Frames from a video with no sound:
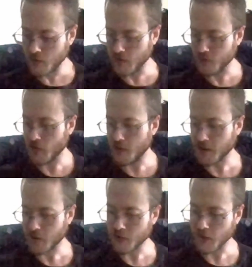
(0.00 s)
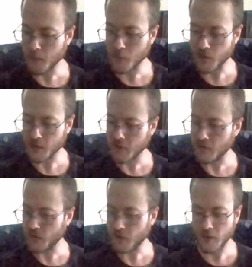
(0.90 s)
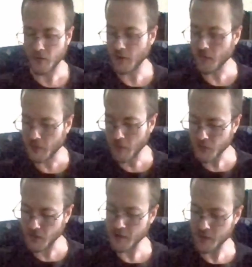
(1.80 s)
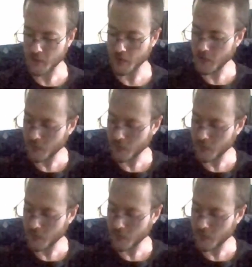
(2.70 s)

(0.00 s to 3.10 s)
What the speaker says: and try to take our time with it because there's nothing else in here.